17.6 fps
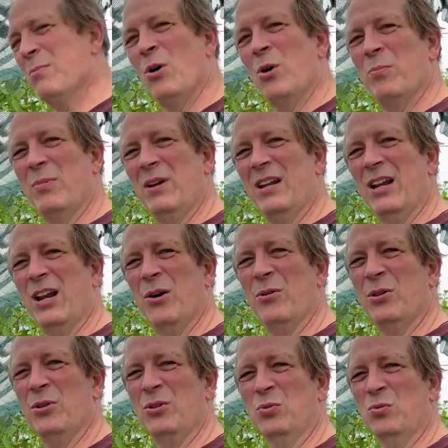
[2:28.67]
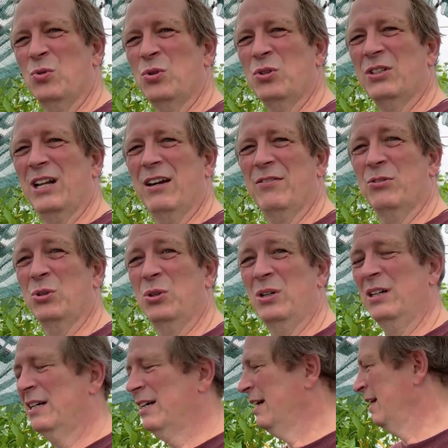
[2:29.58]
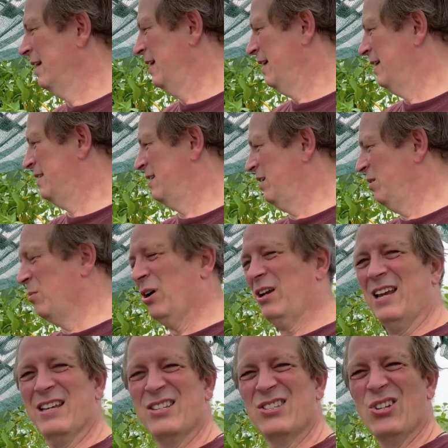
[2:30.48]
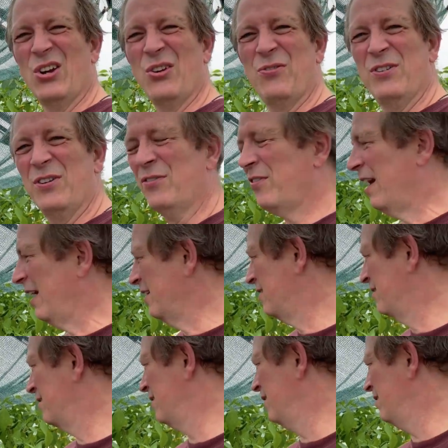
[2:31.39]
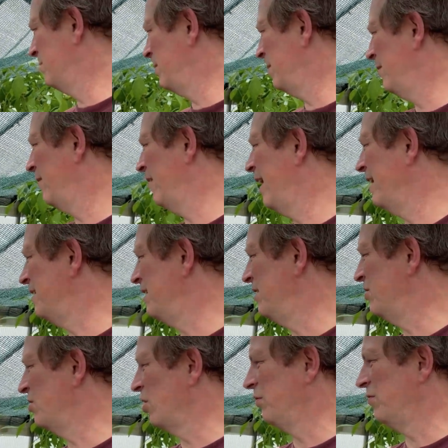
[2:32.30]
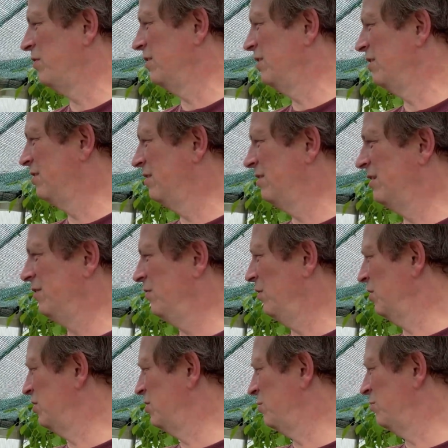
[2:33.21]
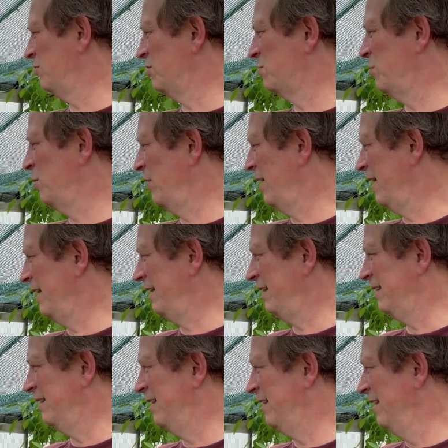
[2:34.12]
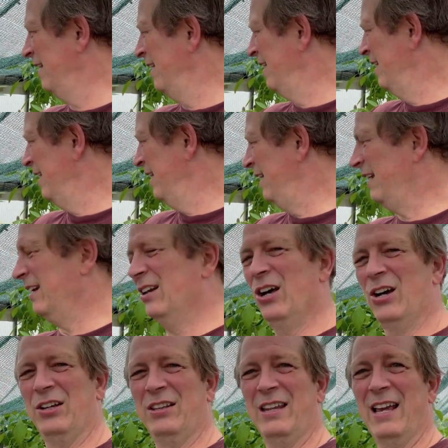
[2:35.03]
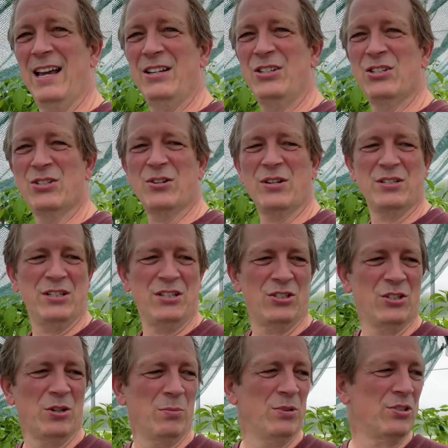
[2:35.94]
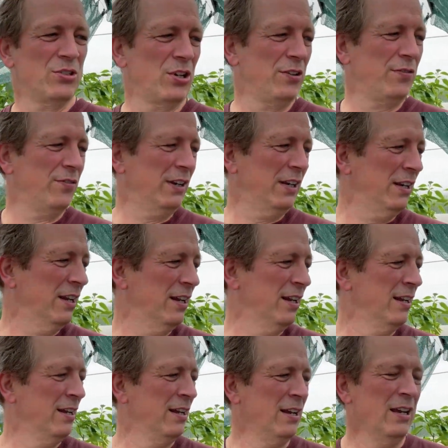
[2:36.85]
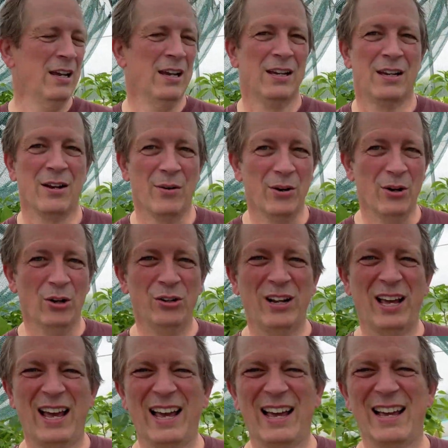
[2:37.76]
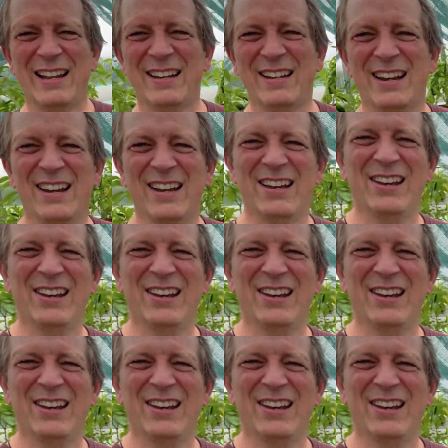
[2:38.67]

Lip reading: the bottom being lower than the water level, is that you might get a siphon effect. So it's a bit of an anti-siphon device, so we just put that in line there, just to actually stop the siphoning going on. And